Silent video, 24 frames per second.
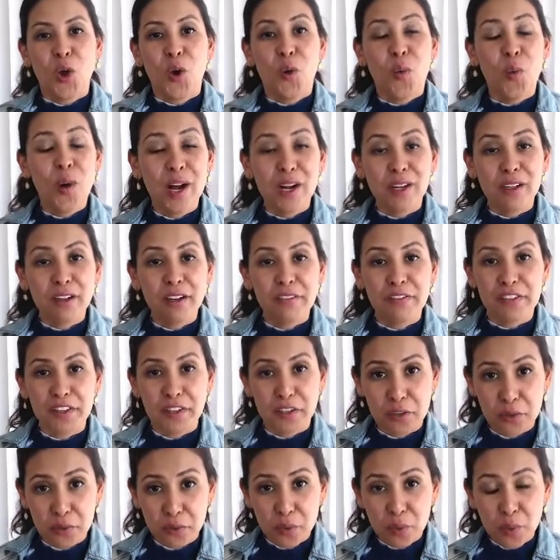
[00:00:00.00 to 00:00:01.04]
Well, a
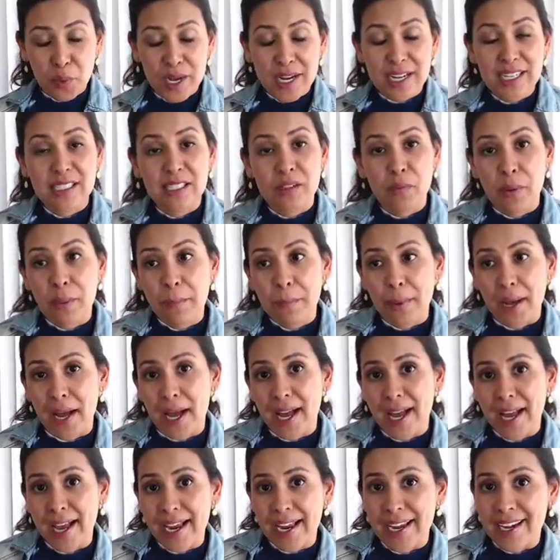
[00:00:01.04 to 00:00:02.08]
few weeks went
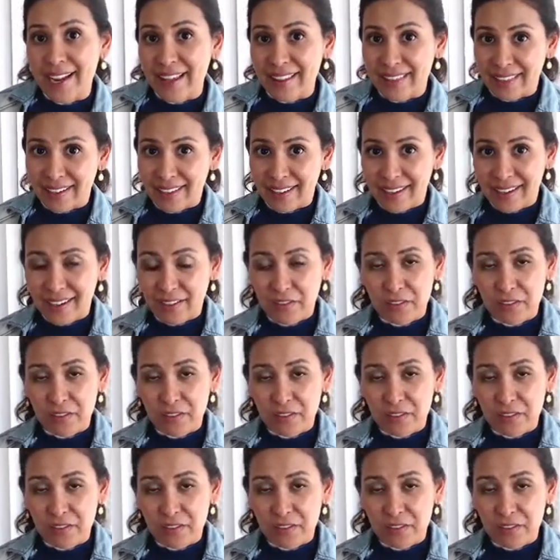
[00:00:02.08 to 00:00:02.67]
by, nothing.